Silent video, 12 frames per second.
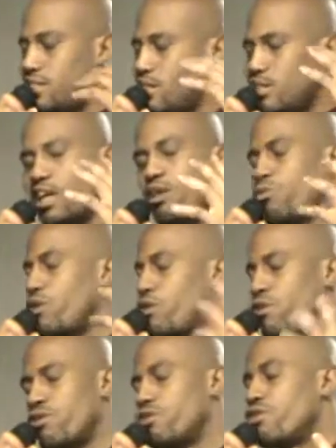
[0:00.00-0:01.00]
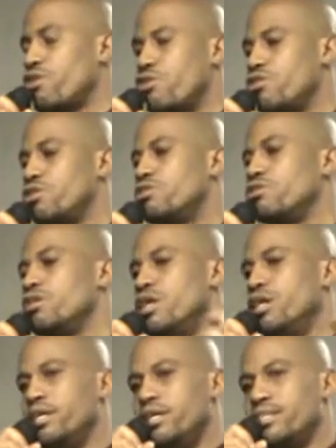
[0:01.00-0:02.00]
just like we heard Amen. earlier,
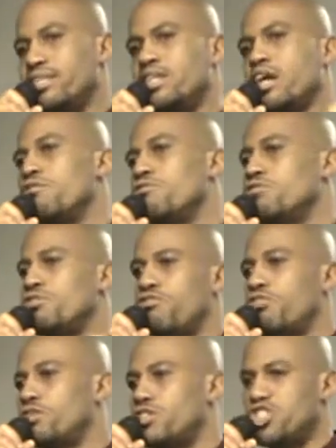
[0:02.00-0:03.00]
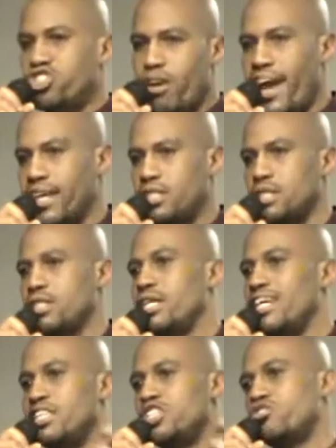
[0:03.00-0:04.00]
Amen. the devil is full of distraction.
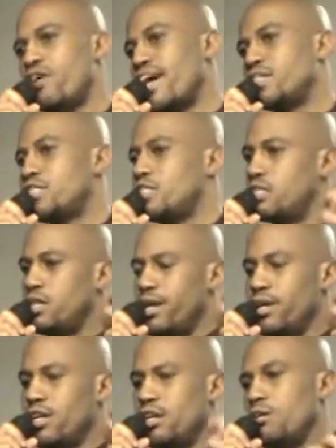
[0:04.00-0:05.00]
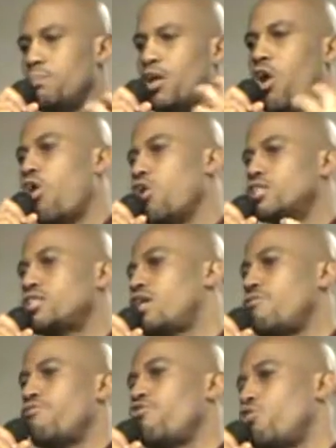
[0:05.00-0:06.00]
And distractions come in all
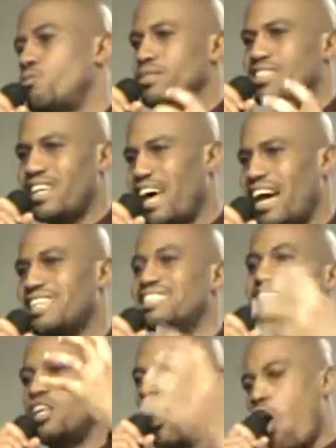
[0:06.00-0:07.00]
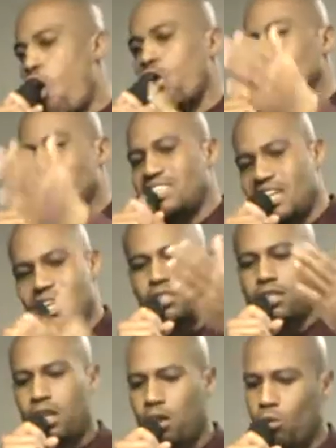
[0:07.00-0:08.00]
shape, form, and sizes. All sin
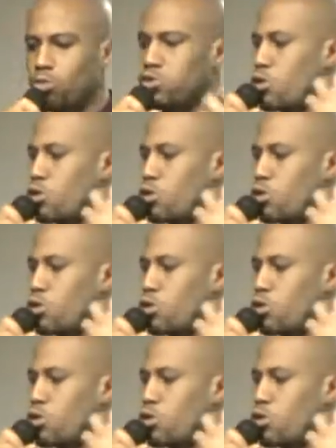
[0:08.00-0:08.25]
is equal.